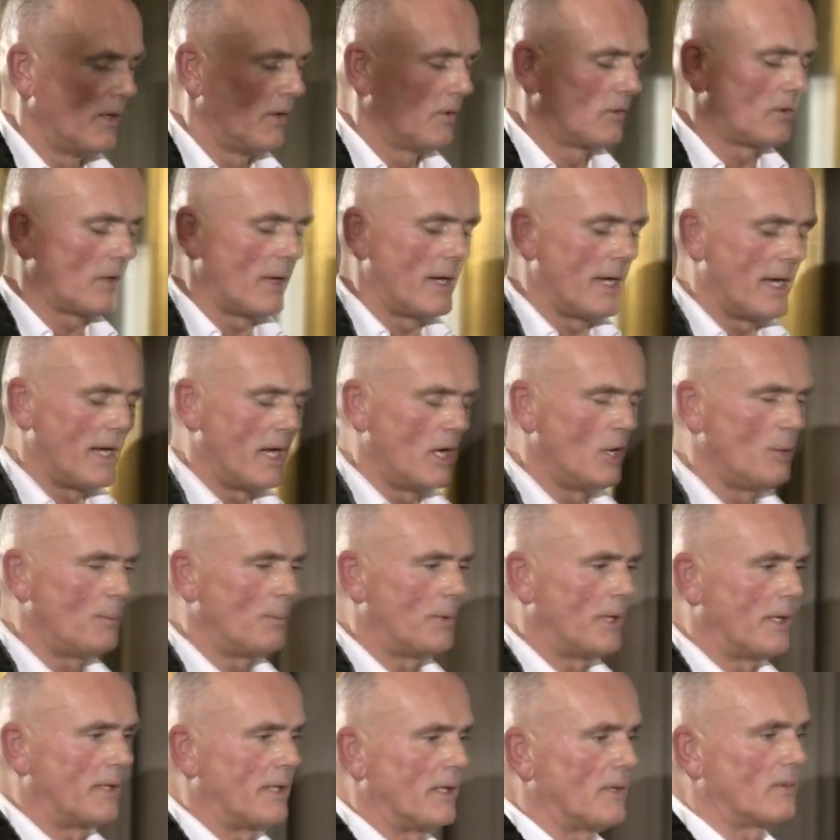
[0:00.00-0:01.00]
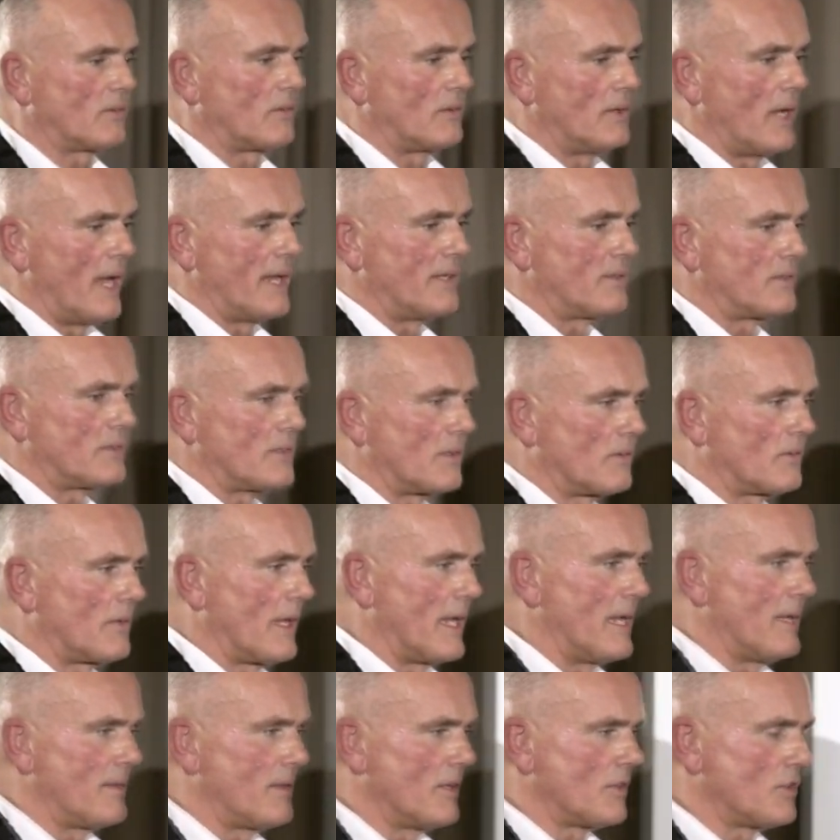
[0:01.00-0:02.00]
So I hope that it's nice to
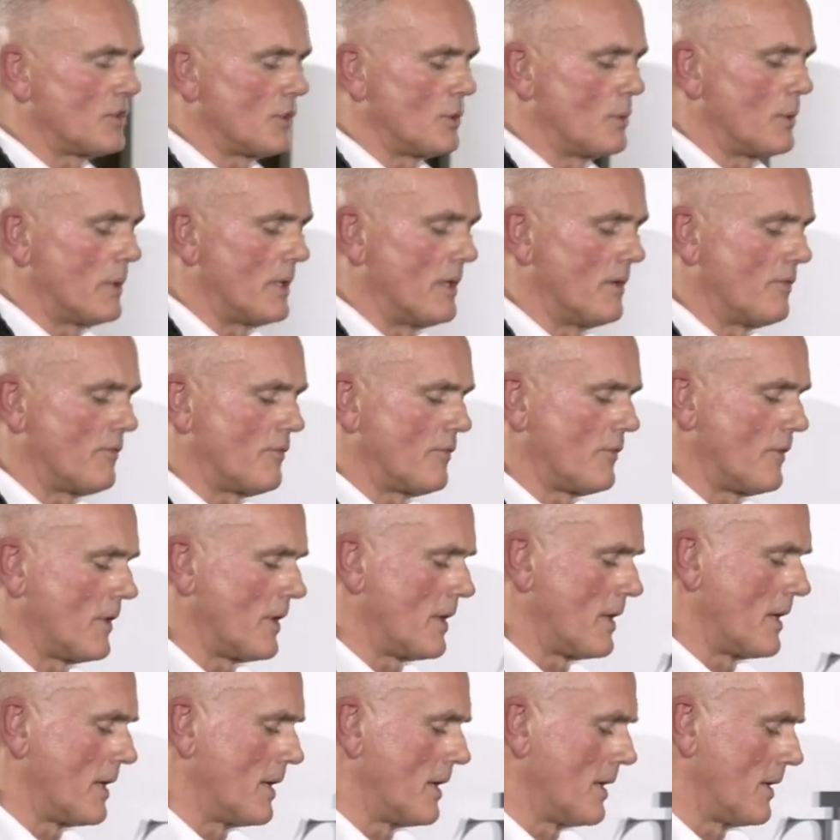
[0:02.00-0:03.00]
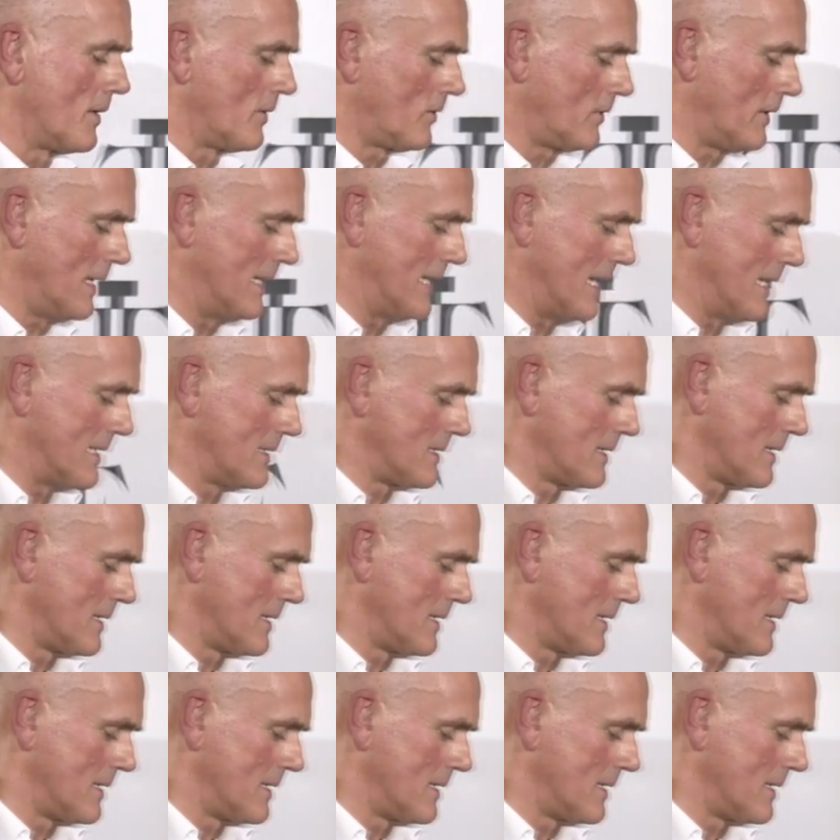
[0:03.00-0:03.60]
say that you have uh, seen it.